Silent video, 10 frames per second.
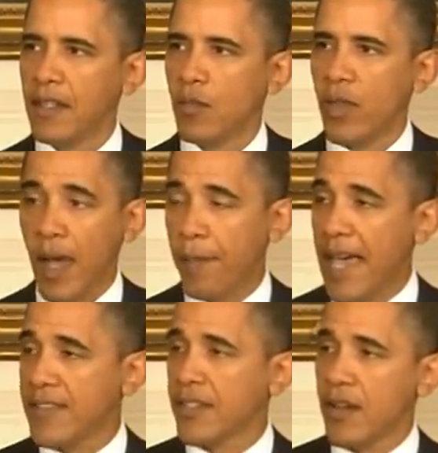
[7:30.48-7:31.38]
without
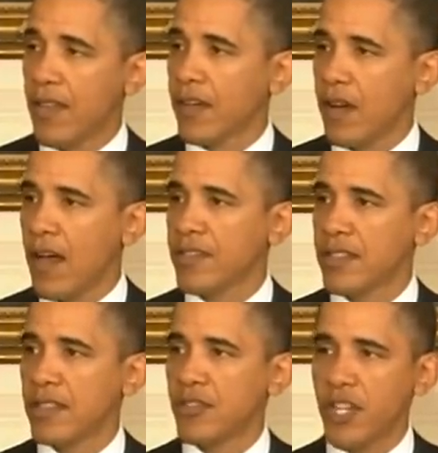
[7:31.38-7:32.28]
passing on the
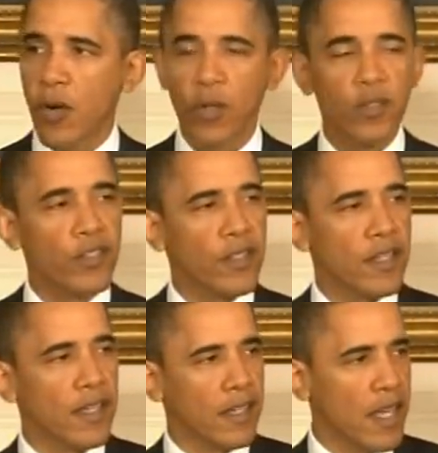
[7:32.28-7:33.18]
cost to shareholders or
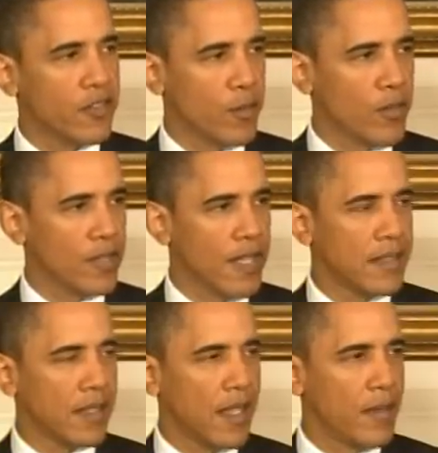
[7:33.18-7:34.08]
customers. That's
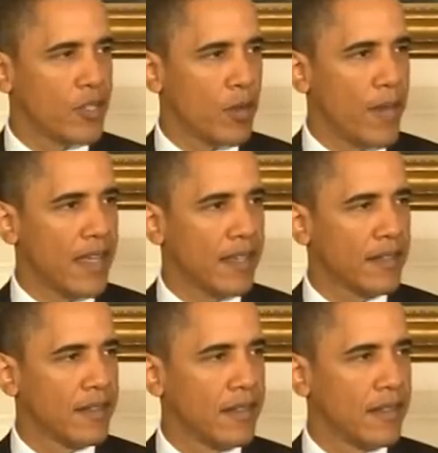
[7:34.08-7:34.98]
the claims they're
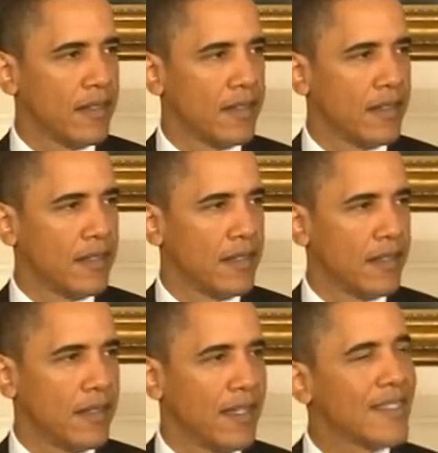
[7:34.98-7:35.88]
making.
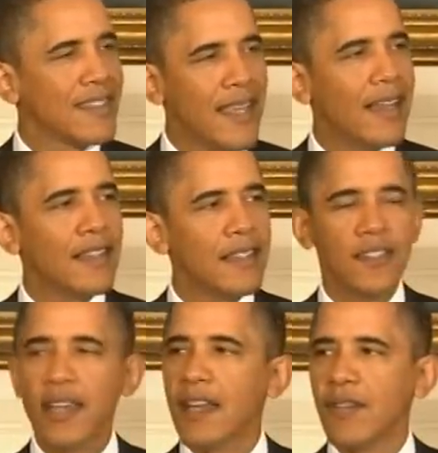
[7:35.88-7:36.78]
It's exactly
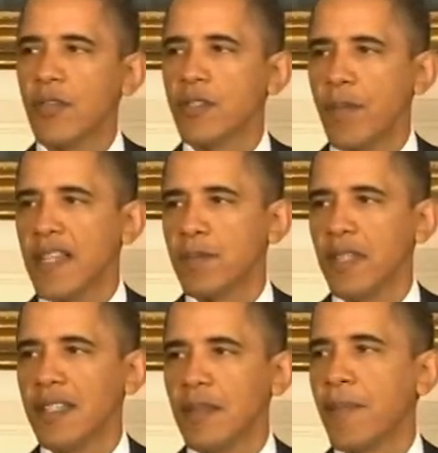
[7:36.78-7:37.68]
this kind of
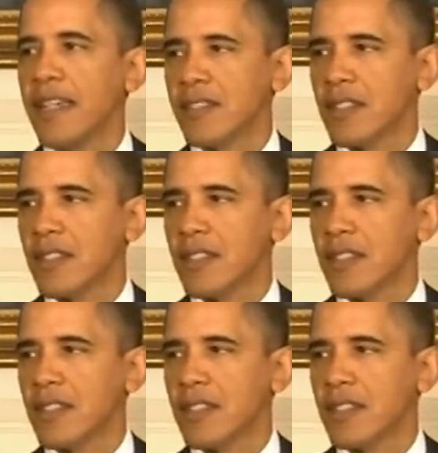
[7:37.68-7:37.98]
irresponsibility that makes